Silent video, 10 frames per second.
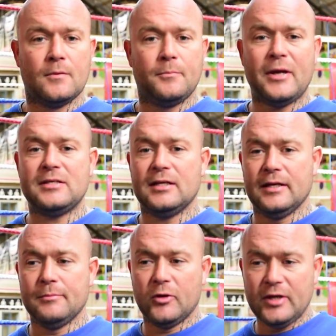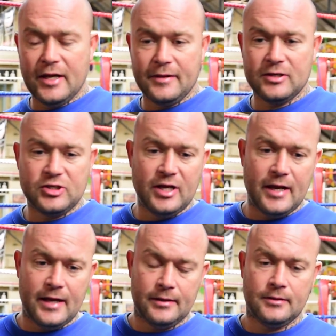Basically, my year this
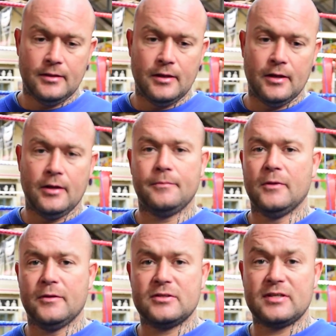year, at the